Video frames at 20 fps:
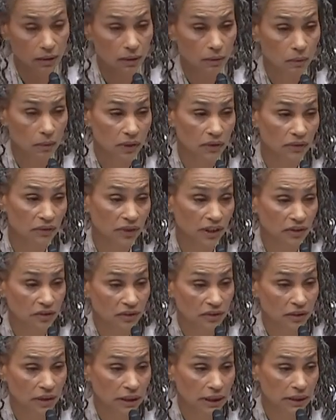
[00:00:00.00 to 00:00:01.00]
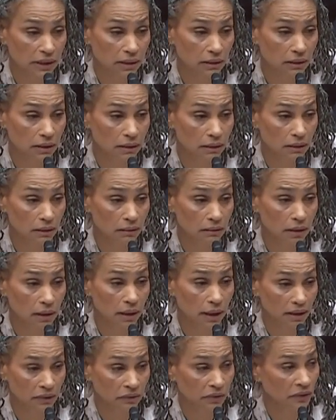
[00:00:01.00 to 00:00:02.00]
Well, essentially, it
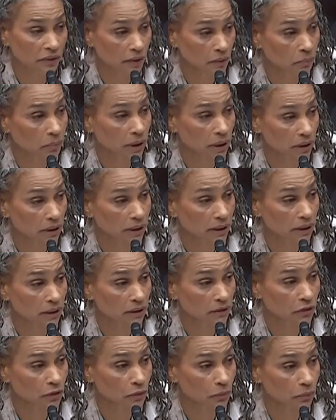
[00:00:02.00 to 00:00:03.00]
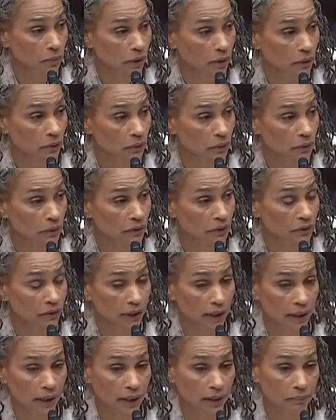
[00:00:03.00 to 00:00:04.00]
guts the ability to both
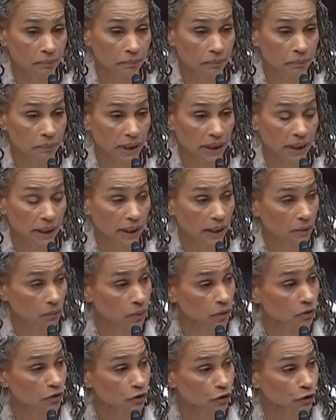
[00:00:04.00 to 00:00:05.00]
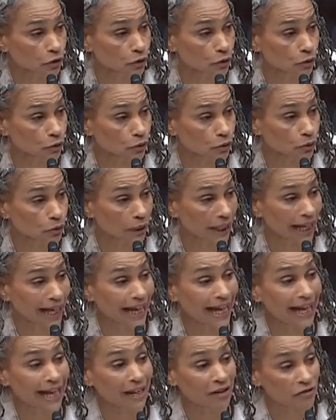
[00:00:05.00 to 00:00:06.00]
be able to
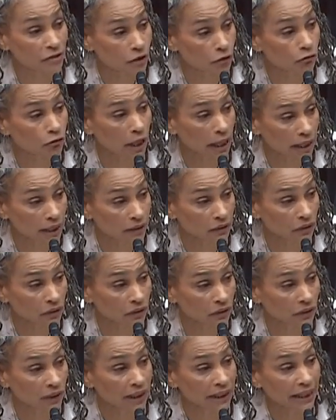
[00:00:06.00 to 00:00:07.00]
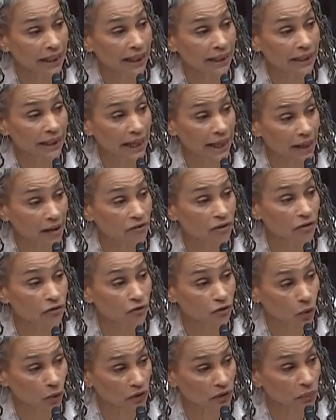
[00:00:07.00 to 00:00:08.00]
have the rights and have
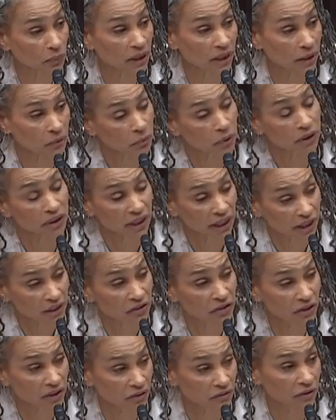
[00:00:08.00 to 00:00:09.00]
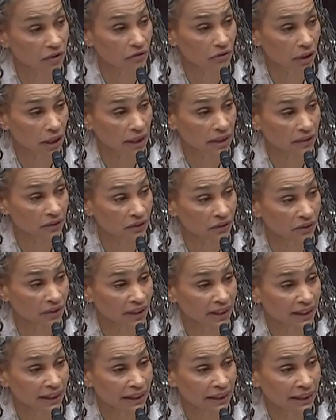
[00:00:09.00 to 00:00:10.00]
enforcement and protection of the rights
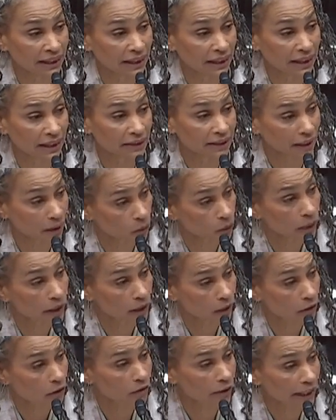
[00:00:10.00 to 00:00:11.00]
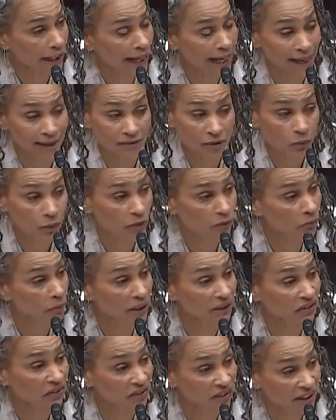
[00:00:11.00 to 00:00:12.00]
that we already have, and we've been
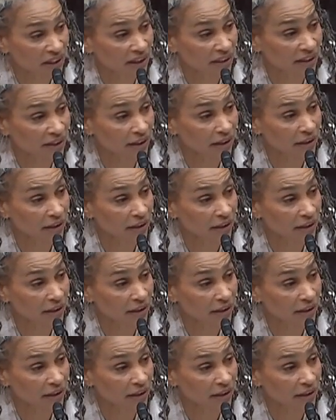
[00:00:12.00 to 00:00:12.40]
seeing